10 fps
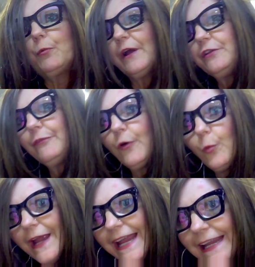a wonderful
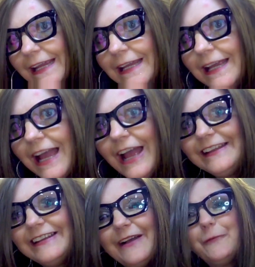wig
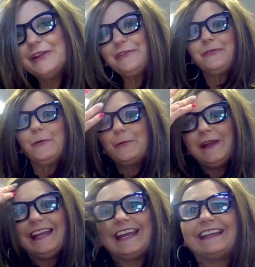and a wonderful
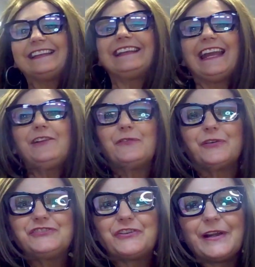weekend. Thank you
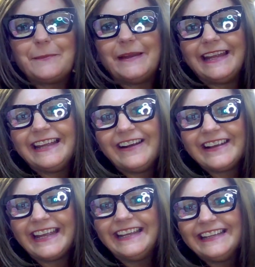for joining me.
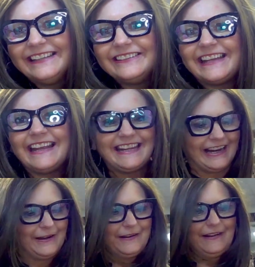Okay, you take
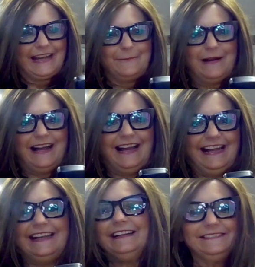care. Okay,
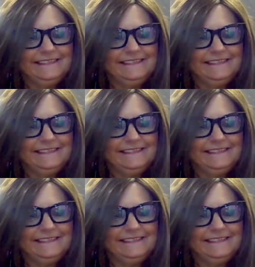bye.